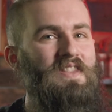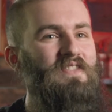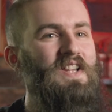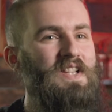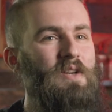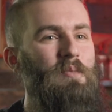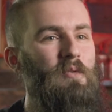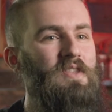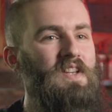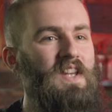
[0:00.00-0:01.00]
I feel like
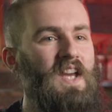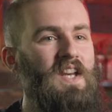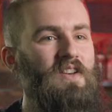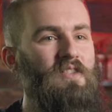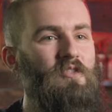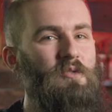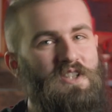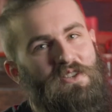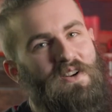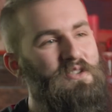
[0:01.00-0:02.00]
some people think that
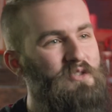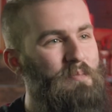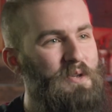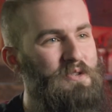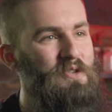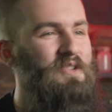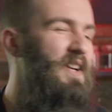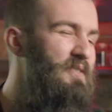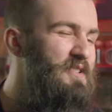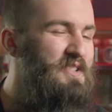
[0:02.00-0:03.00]
we sit around and draw
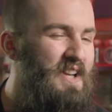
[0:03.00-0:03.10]
pictures all day,